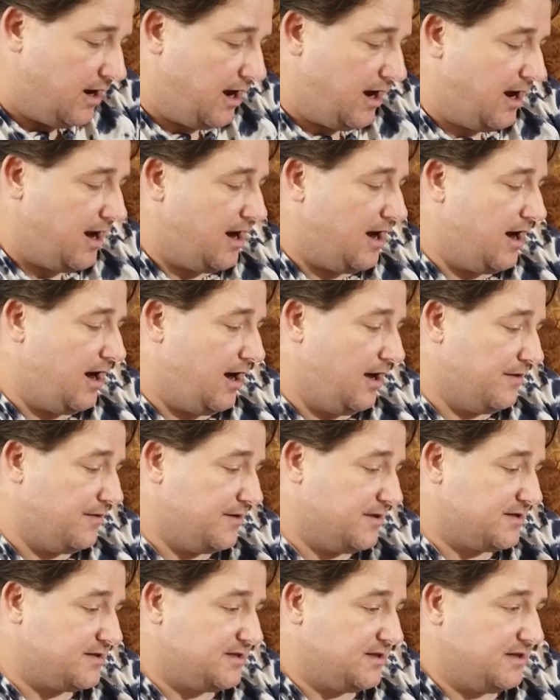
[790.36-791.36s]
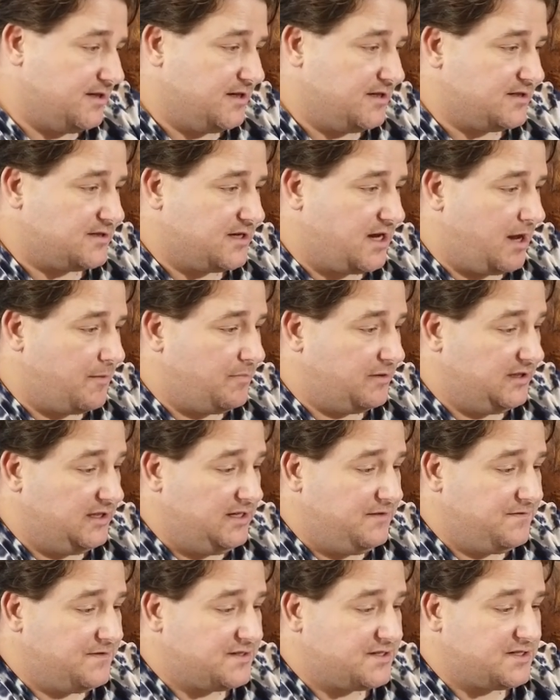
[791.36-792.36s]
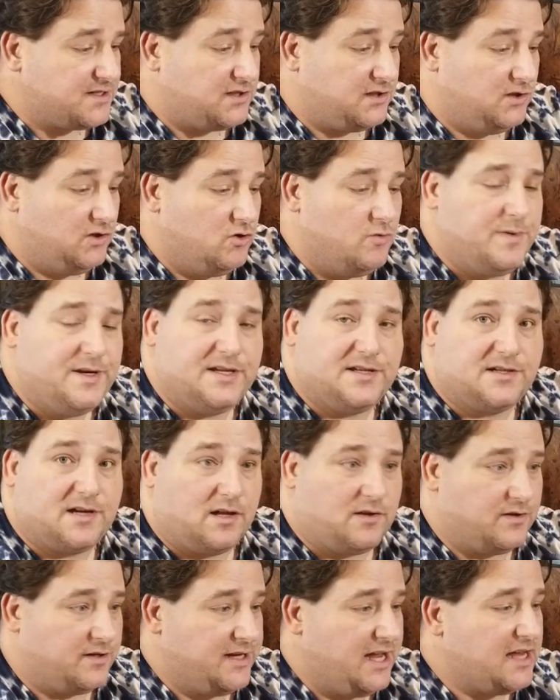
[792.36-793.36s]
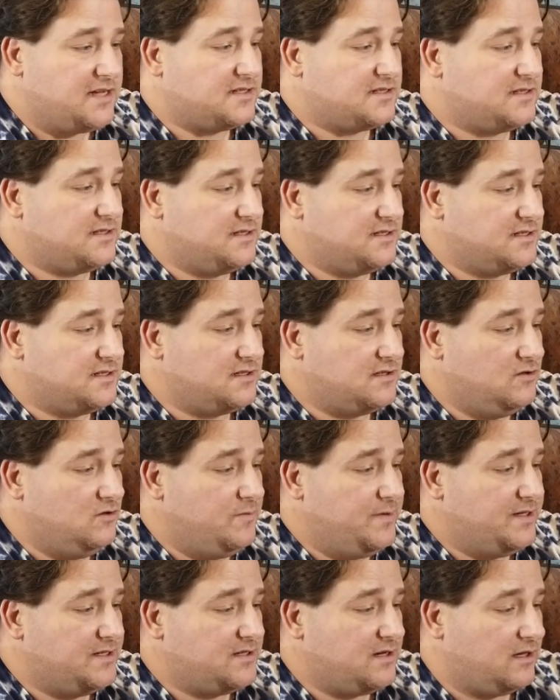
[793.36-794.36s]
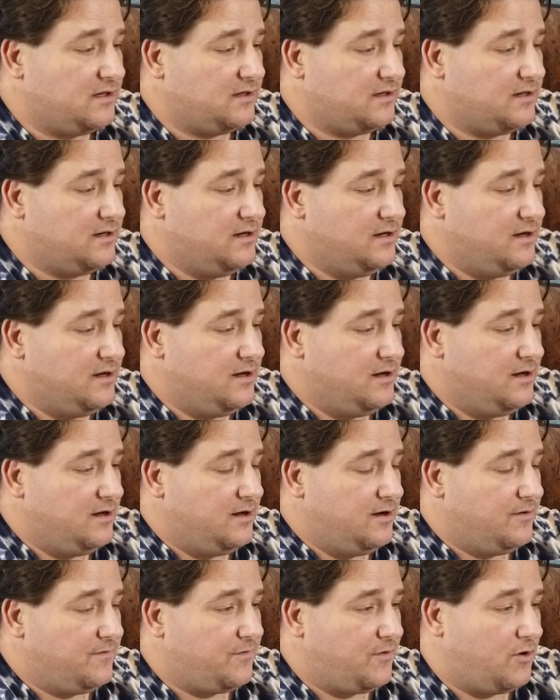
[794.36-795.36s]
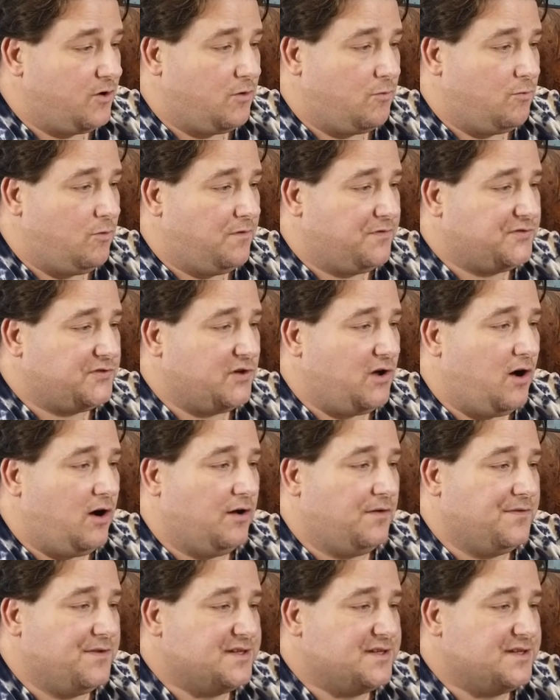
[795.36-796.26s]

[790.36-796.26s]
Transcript: Ah, this is, I believe this is Luby's color. Yes, this is Luby's color for her wolf song.